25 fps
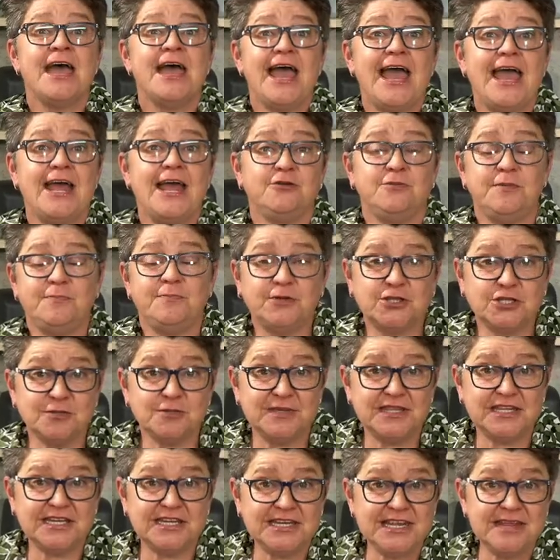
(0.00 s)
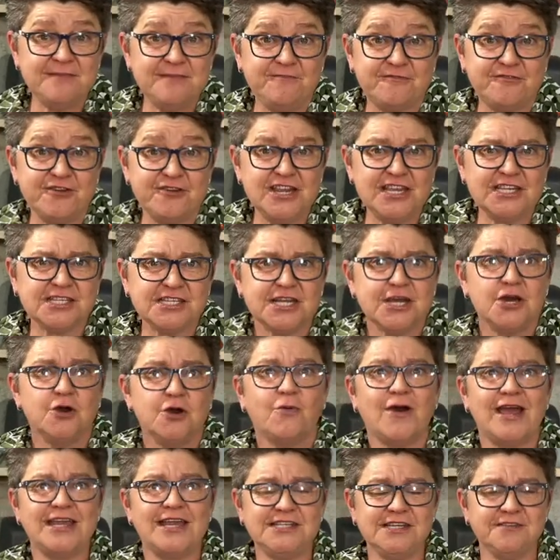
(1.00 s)
and we put them in the deep freeze,
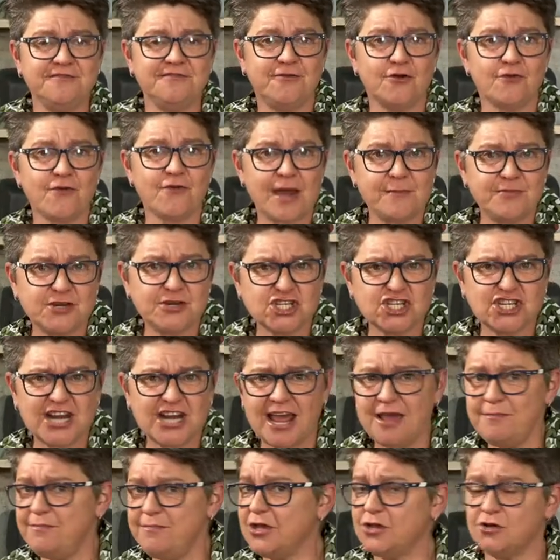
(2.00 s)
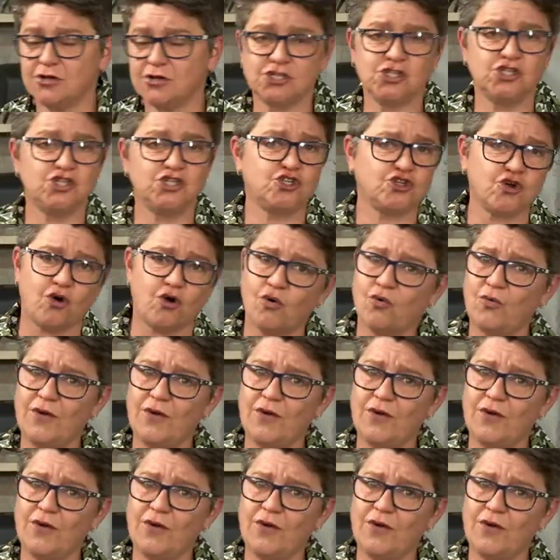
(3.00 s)
waiting for rubbish day because sure,